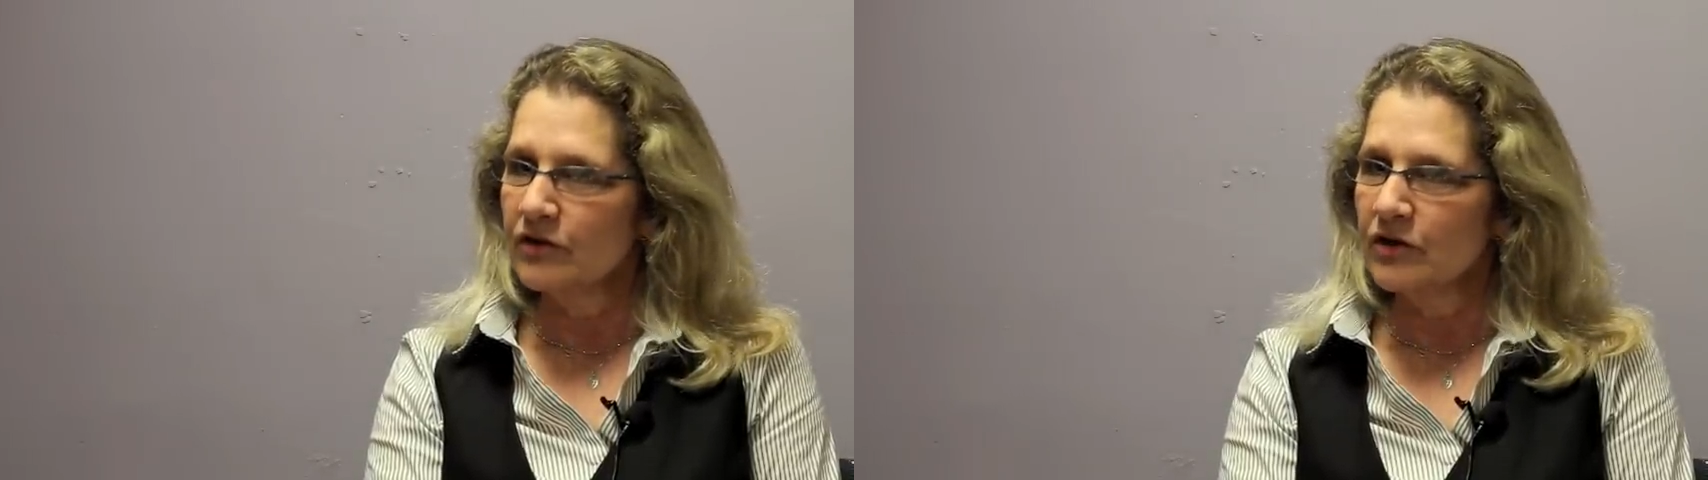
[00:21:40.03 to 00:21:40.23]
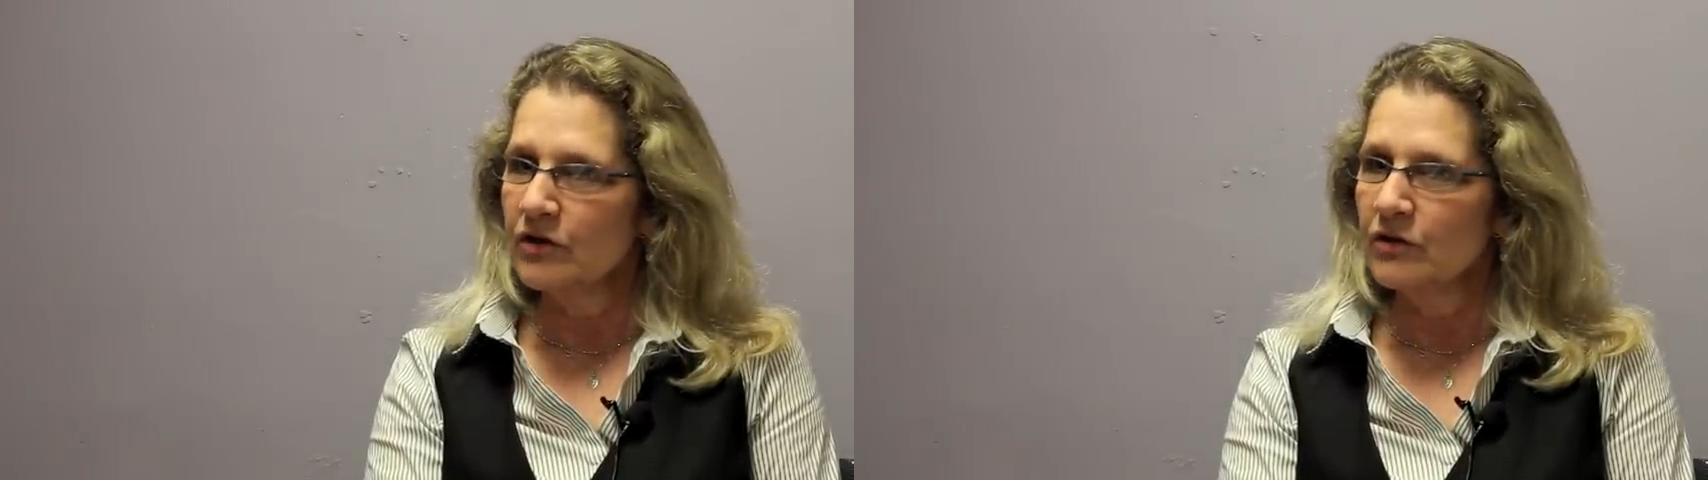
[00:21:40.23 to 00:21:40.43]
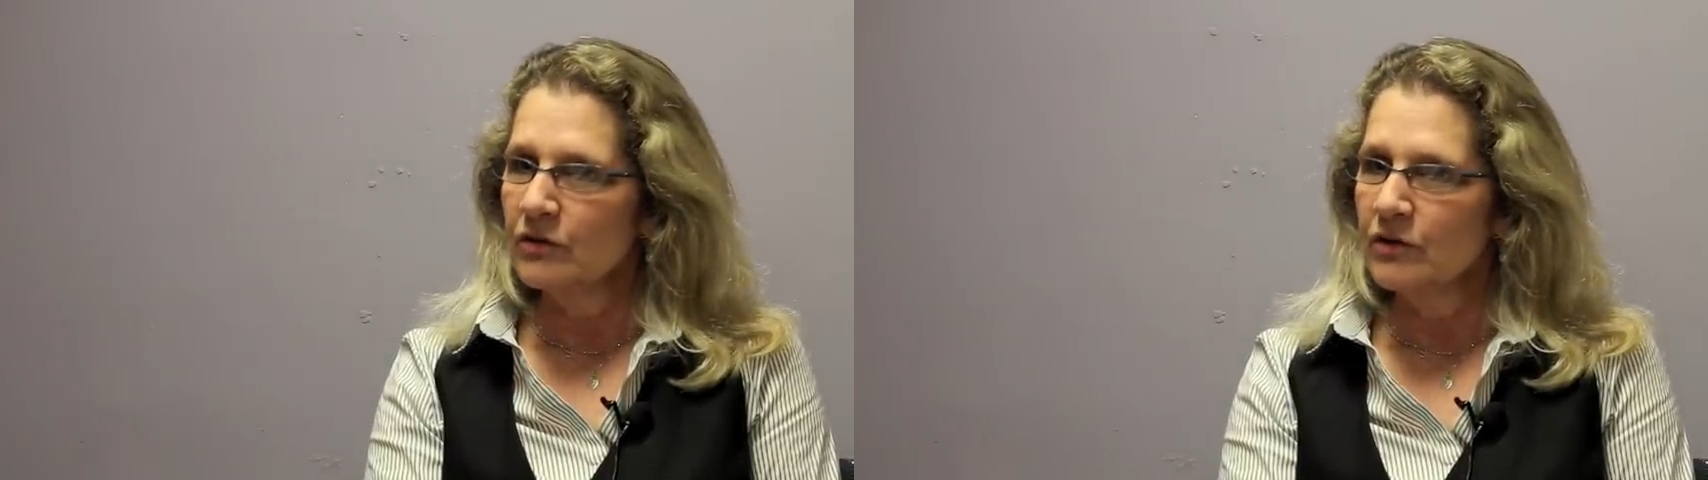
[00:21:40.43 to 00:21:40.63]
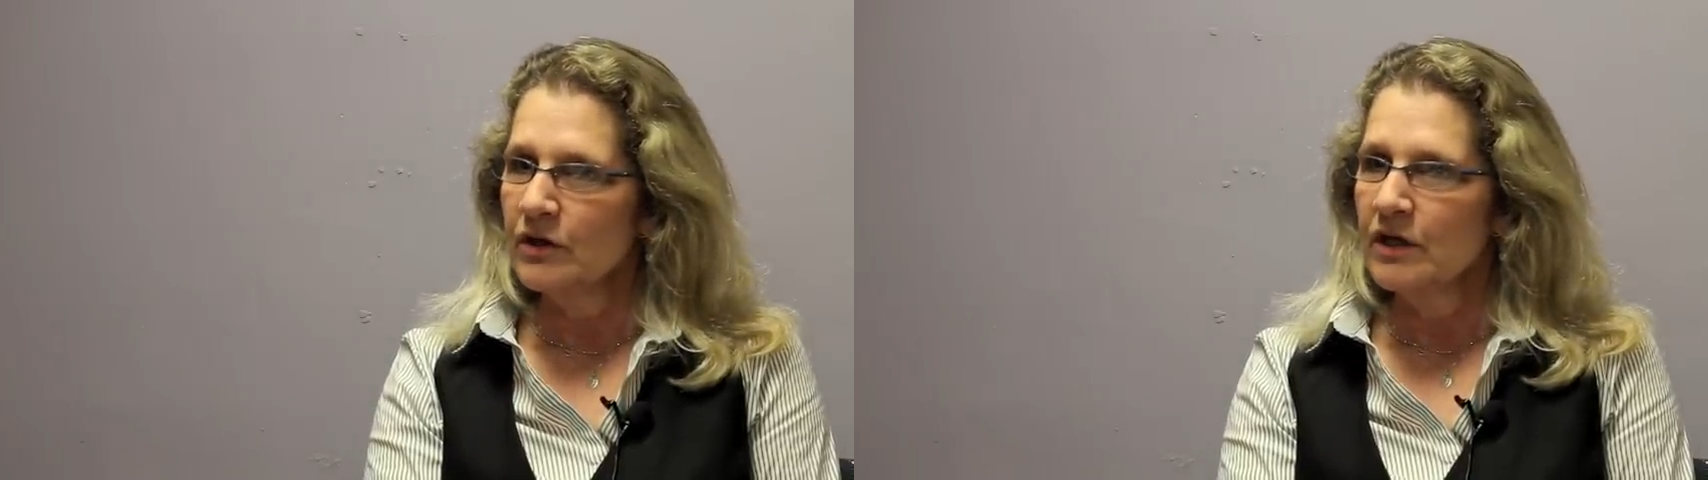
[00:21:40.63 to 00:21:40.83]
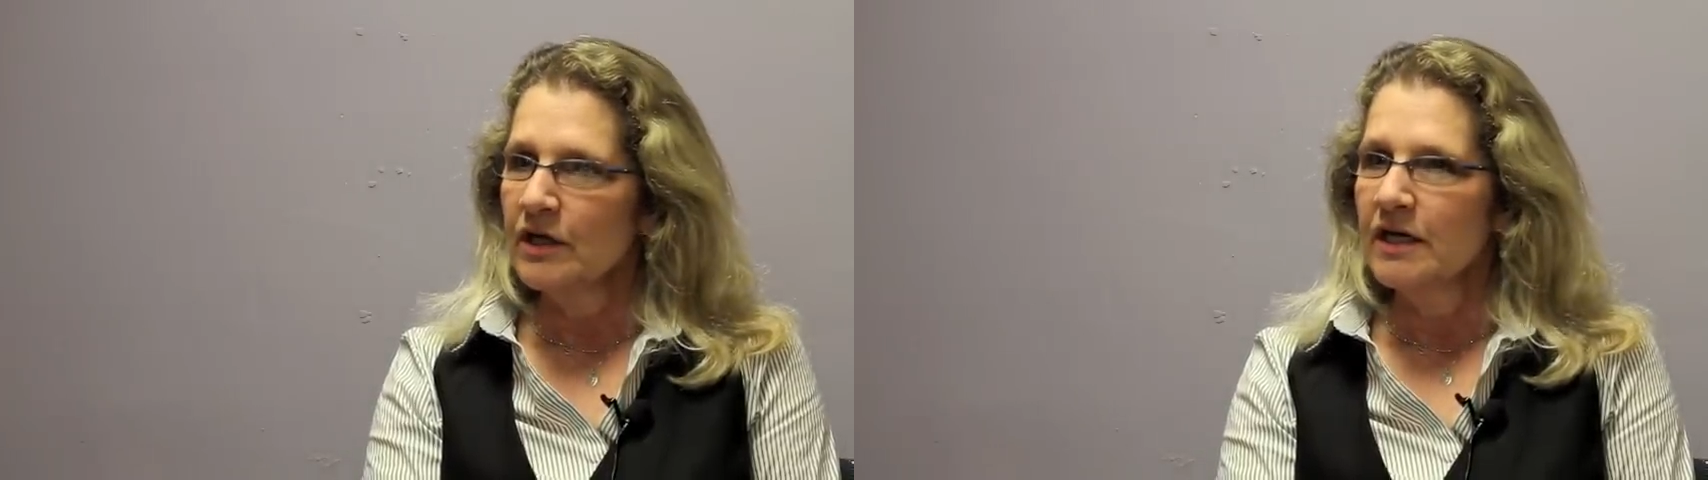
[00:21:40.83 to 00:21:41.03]
to go.
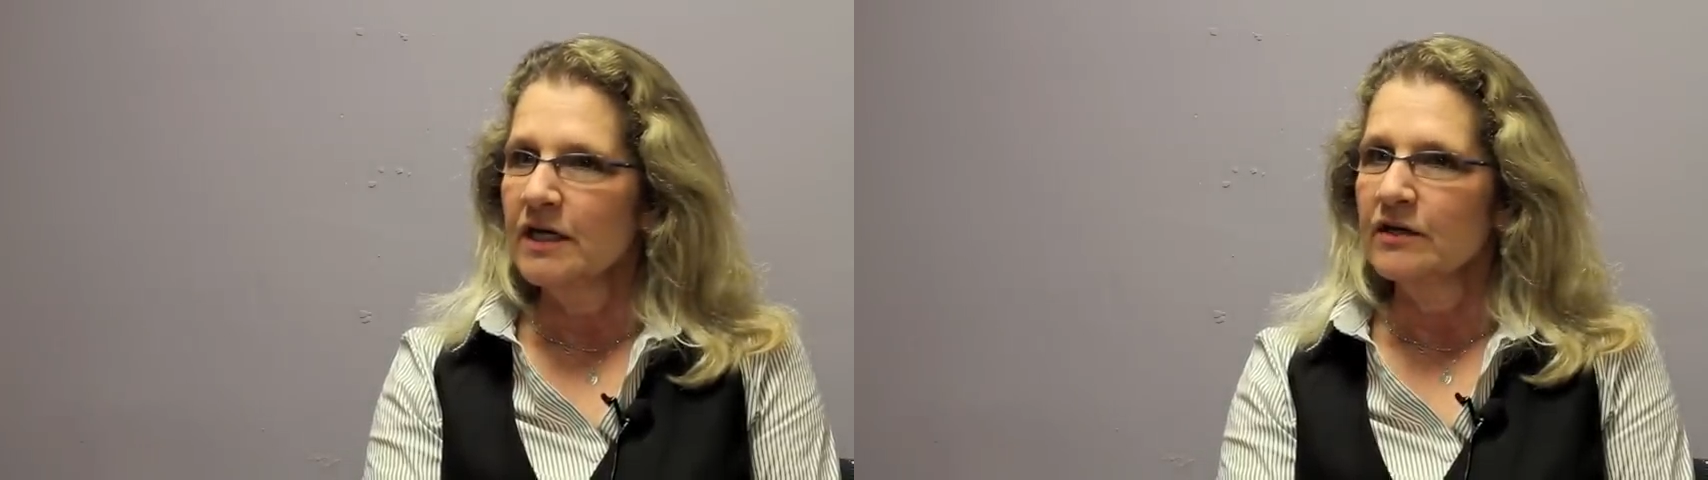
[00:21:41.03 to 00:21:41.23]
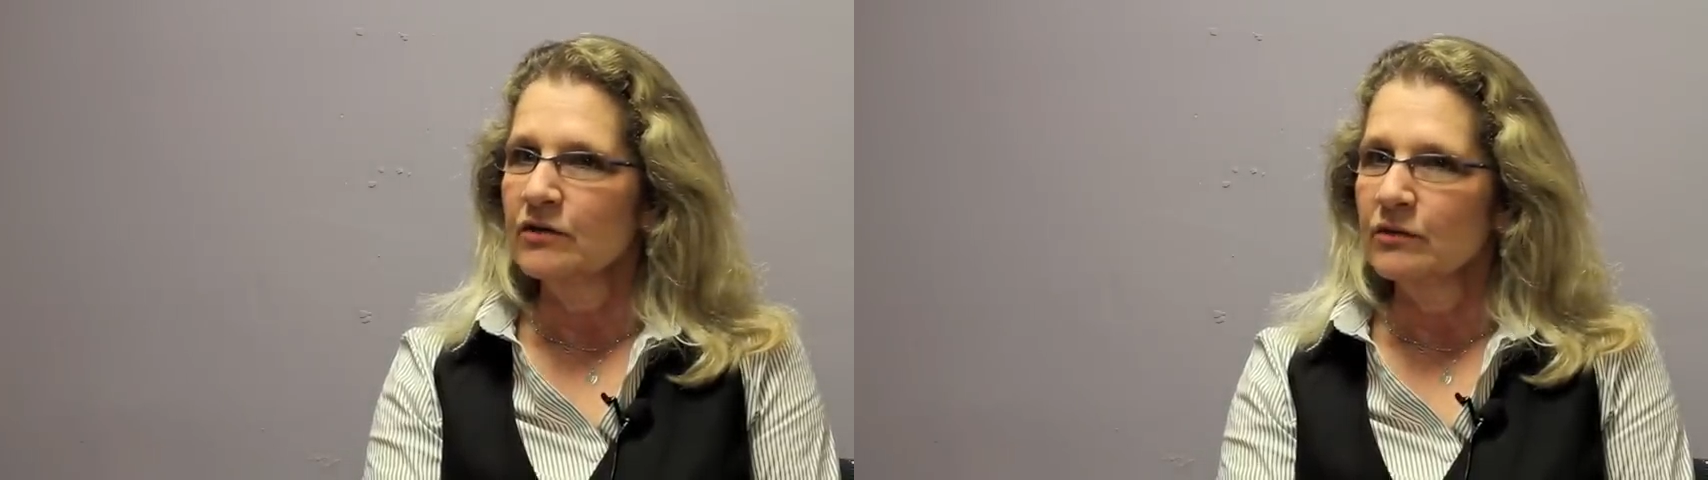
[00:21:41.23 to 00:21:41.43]
And